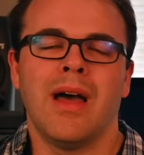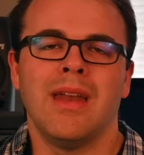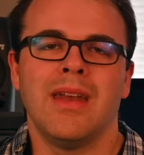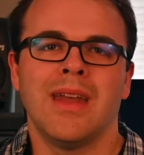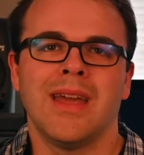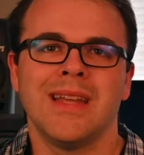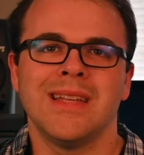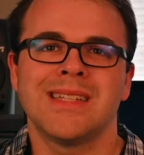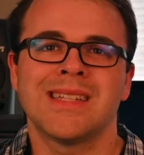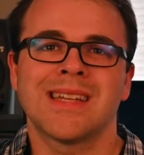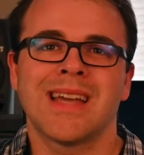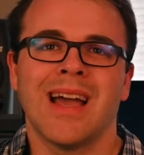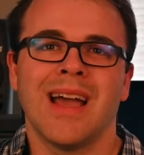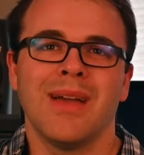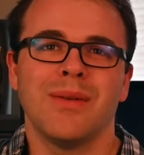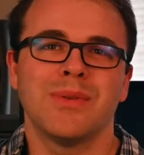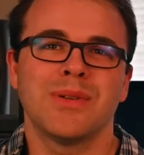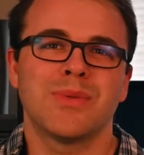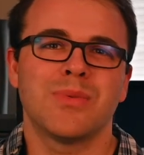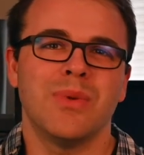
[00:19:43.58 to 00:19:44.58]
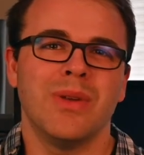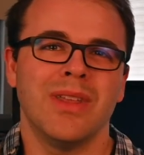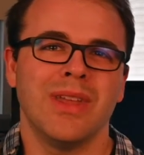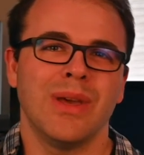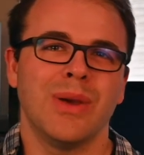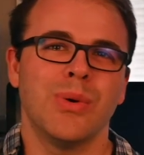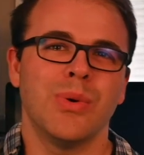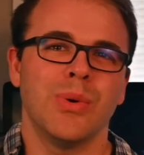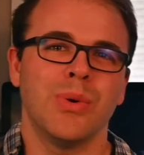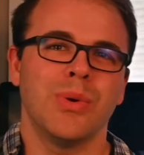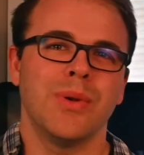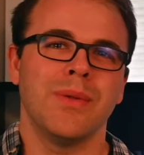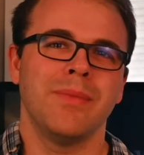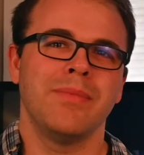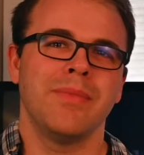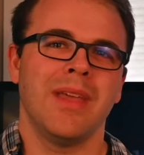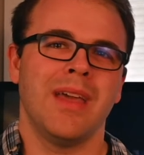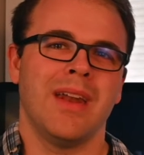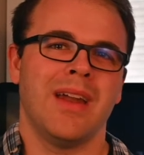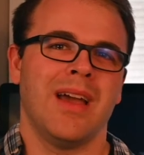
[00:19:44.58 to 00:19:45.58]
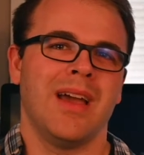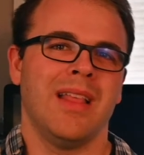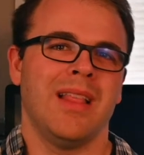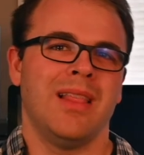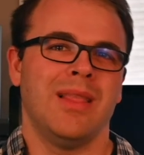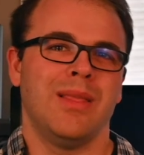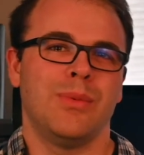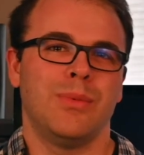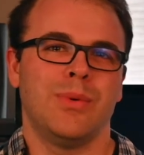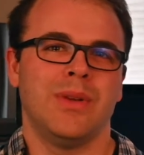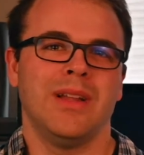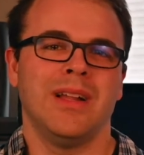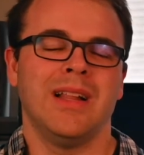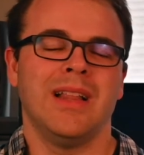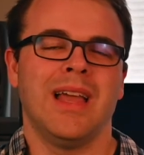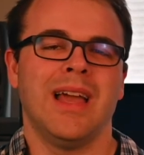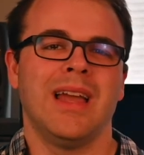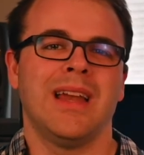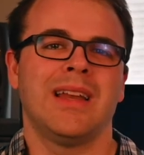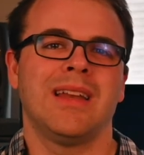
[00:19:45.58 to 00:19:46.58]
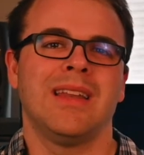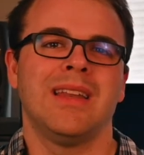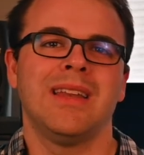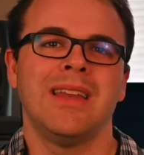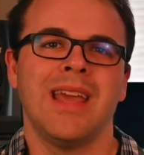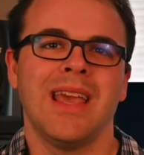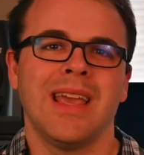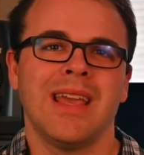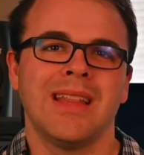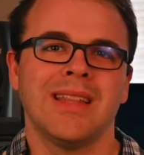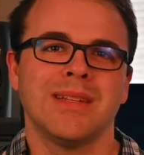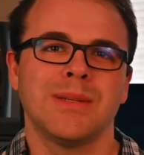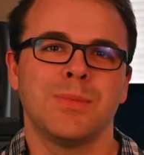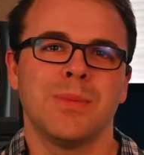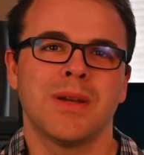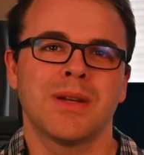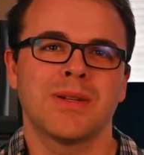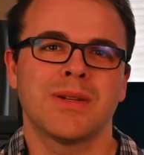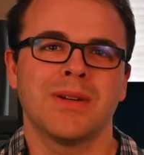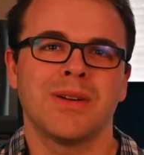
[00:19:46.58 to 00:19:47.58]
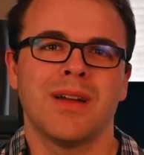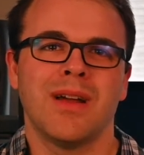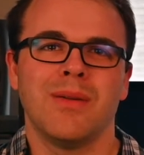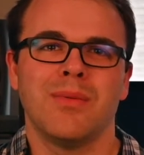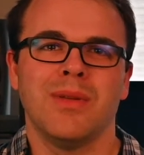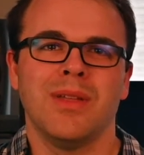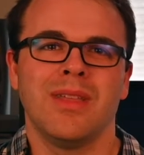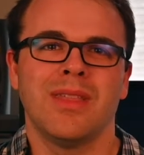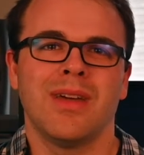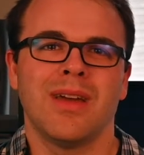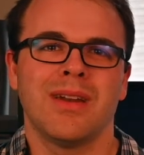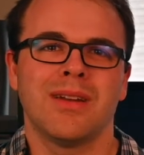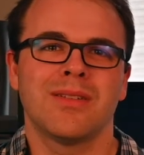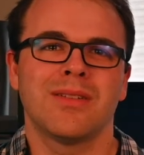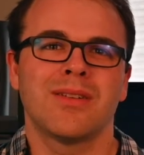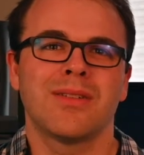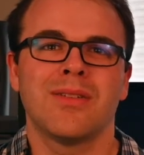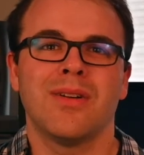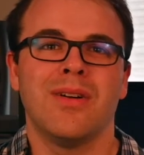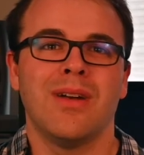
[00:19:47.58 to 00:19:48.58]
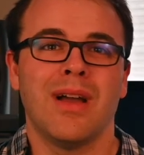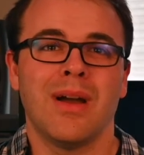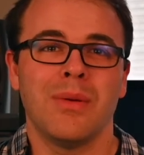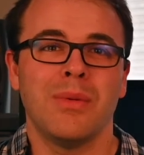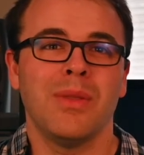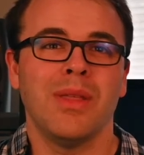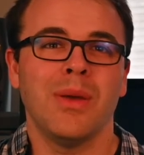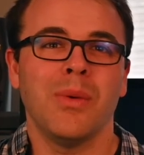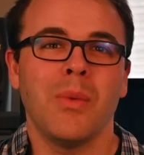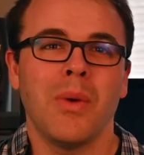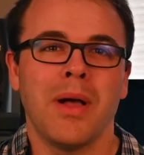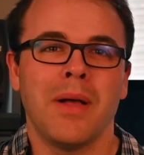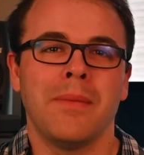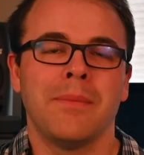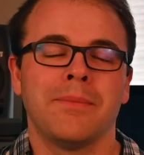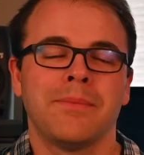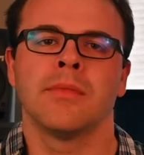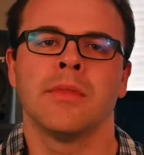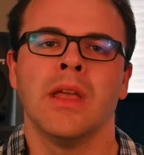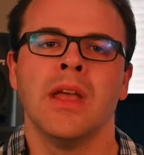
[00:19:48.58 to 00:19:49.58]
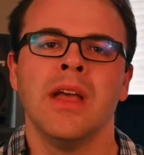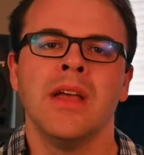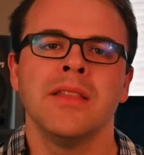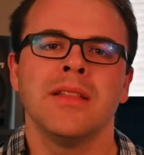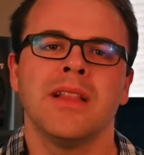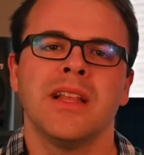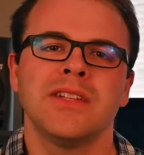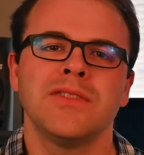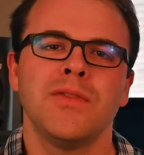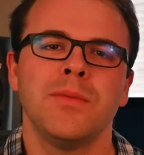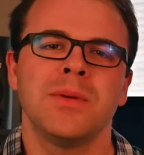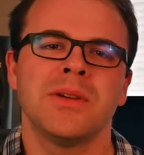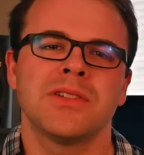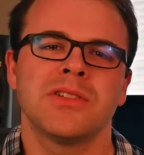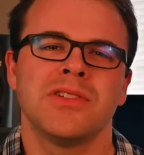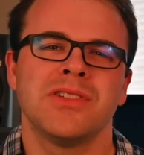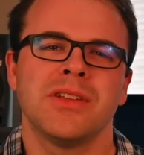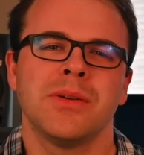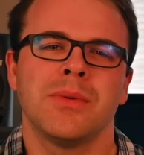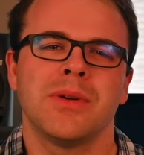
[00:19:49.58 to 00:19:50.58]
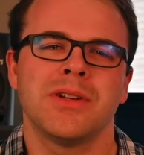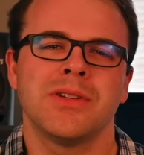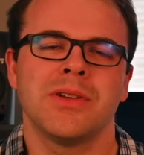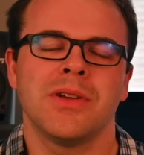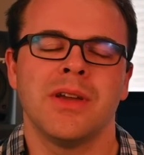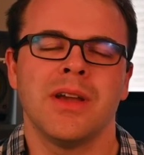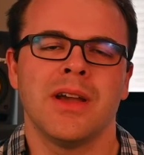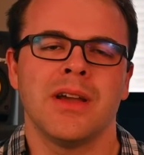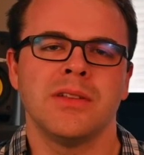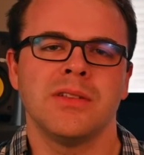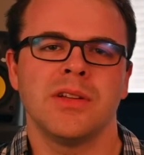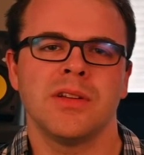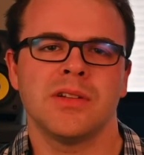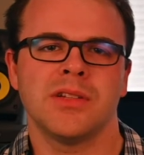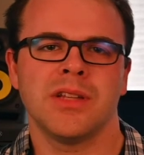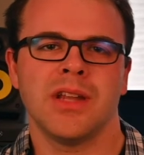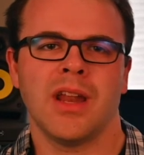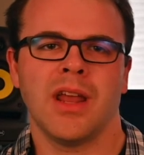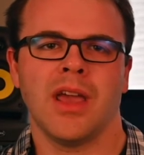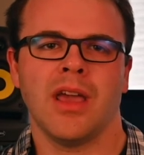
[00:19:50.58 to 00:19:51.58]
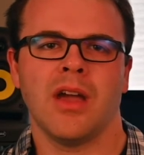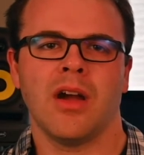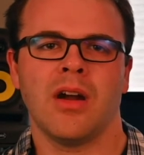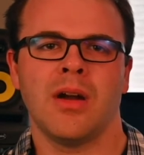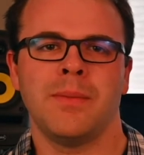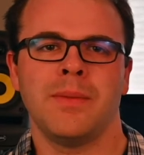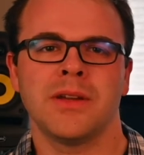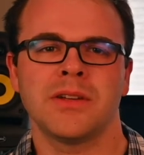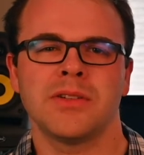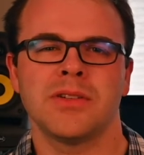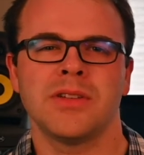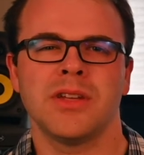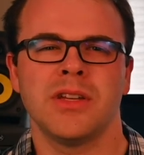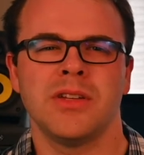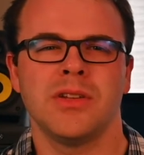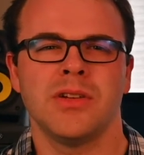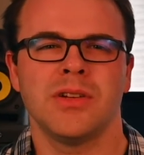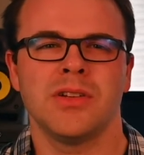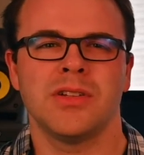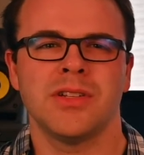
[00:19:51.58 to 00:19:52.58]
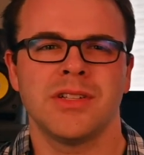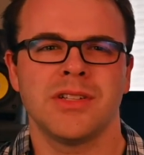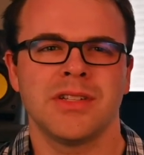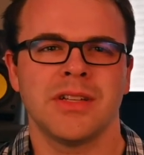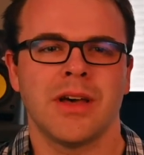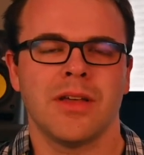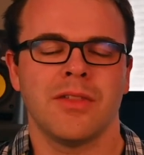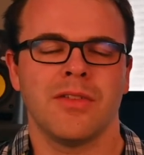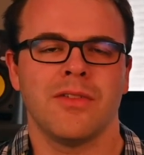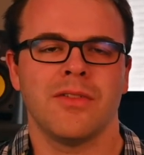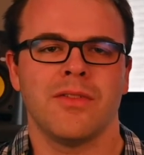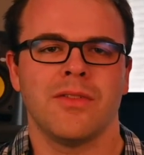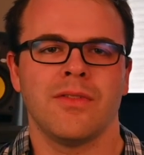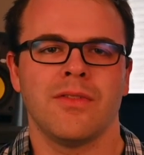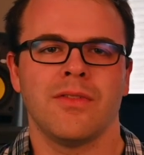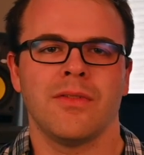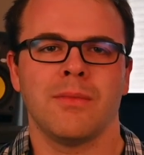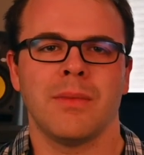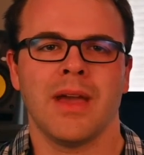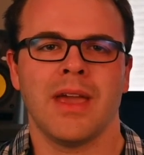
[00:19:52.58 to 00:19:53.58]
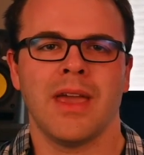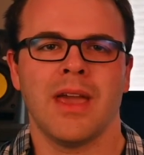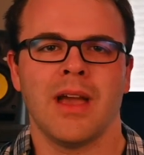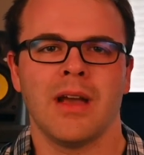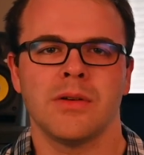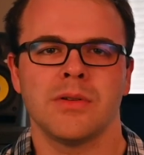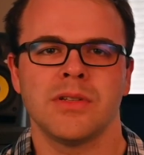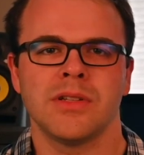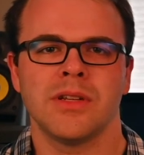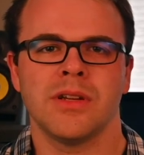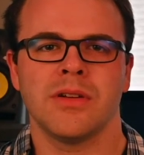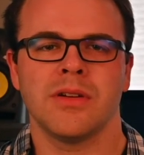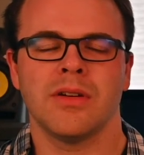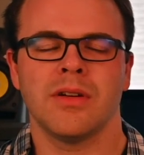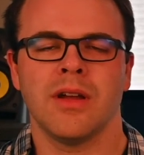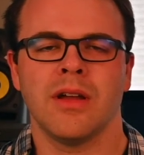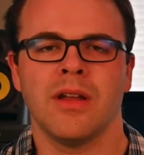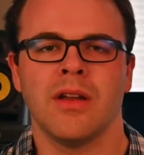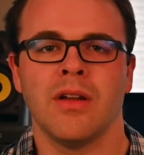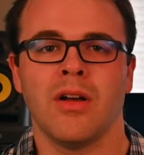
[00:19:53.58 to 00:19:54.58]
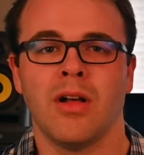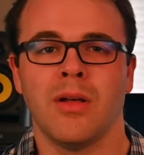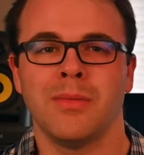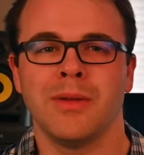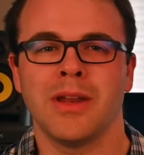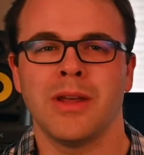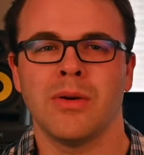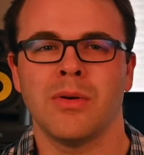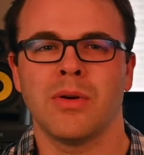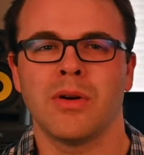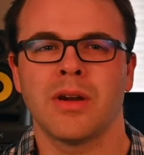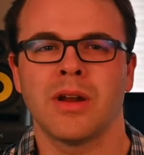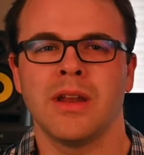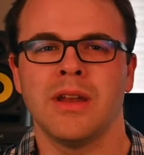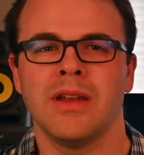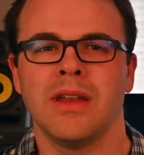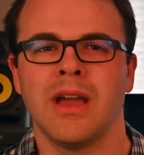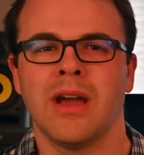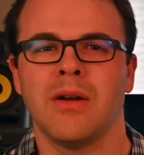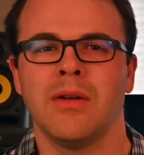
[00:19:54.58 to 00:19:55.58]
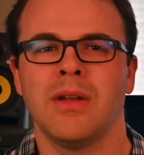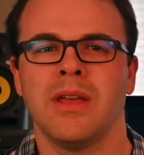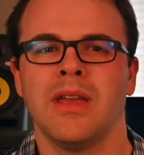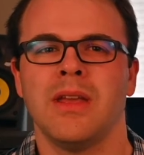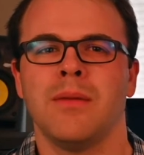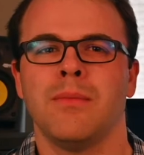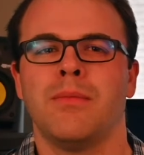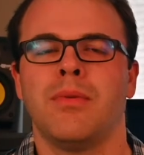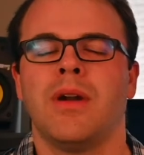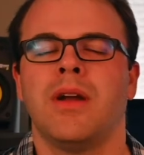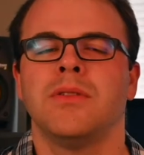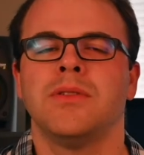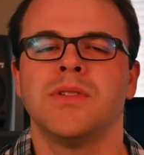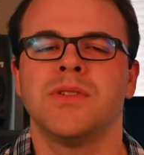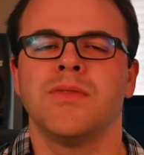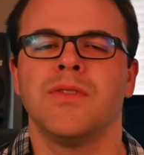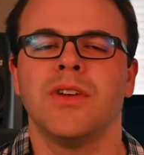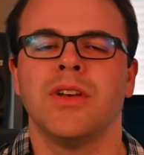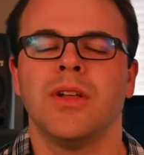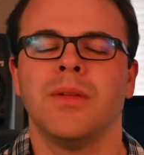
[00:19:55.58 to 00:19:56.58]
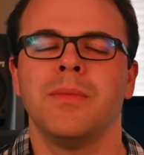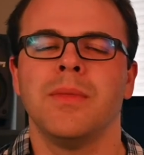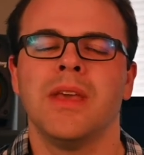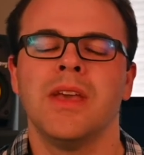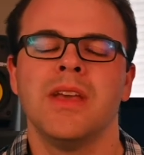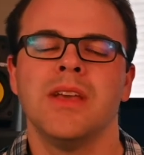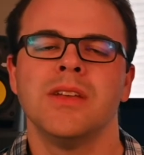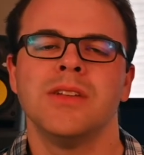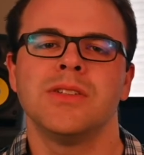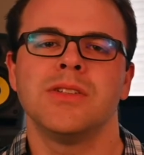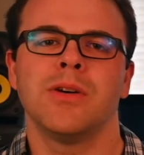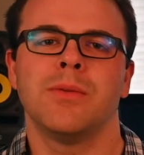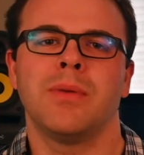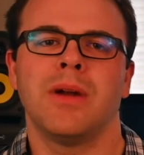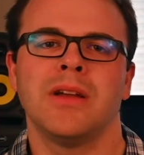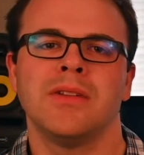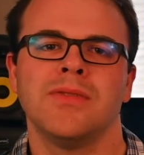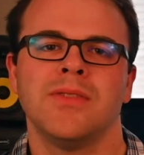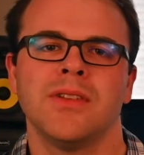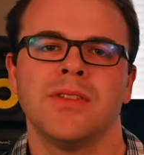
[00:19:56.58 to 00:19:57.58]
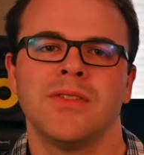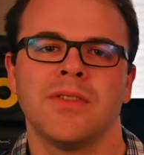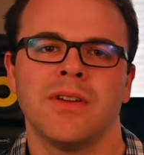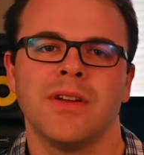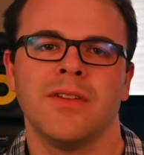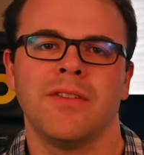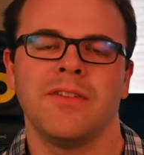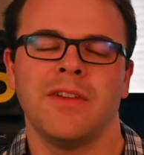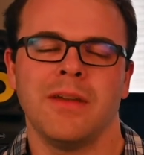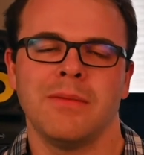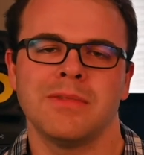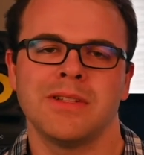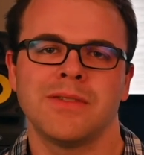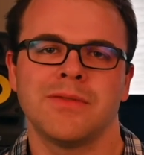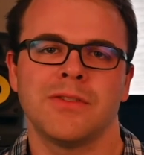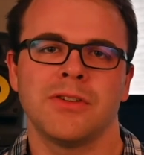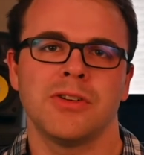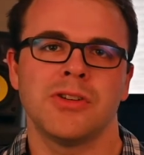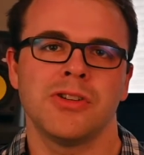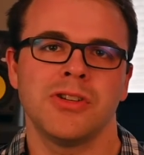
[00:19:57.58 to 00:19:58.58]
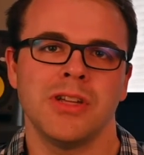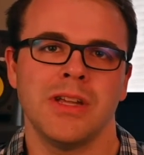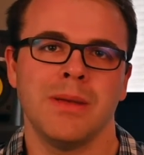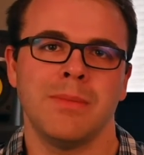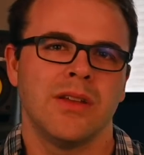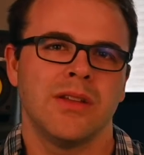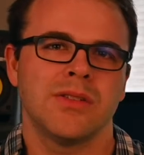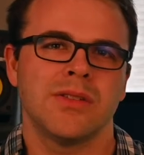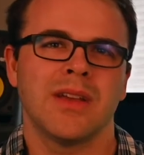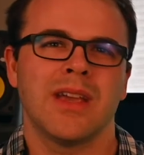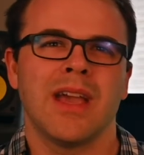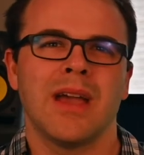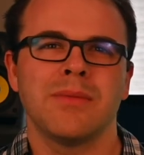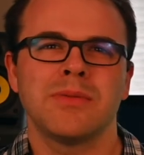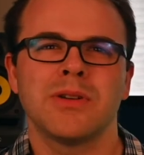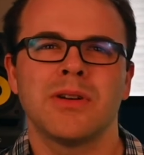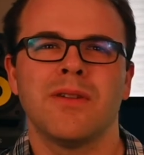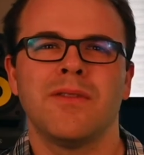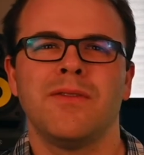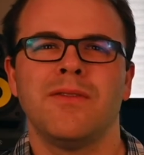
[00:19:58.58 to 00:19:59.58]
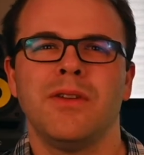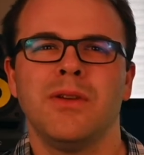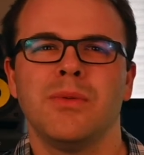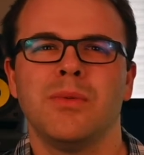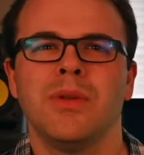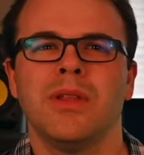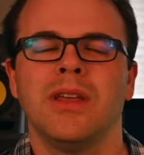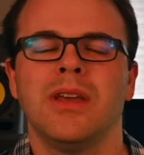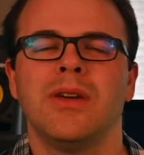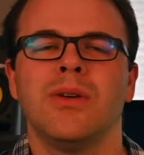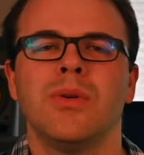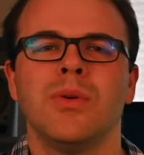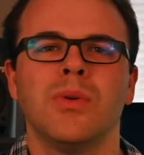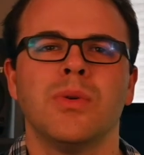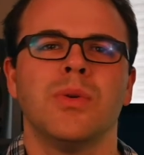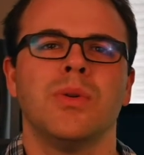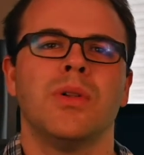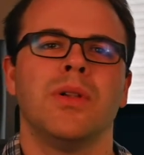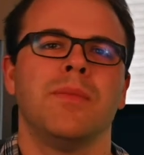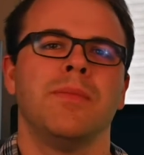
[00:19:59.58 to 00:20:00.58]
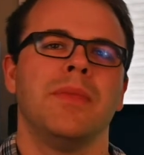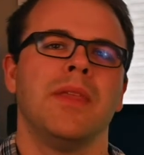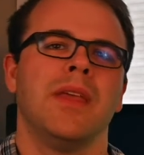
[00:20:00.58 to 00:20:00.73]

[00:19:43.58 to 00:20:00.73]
night sky was really cool, and I really liked taking this picture. I really thought it turned out really well. The last two pictures I want to show you guys here today are pictures I took just south of my house here in Albany, Oregon, down in Brownsville. So Brownsville is very famous for sheep, so I captured a few really cool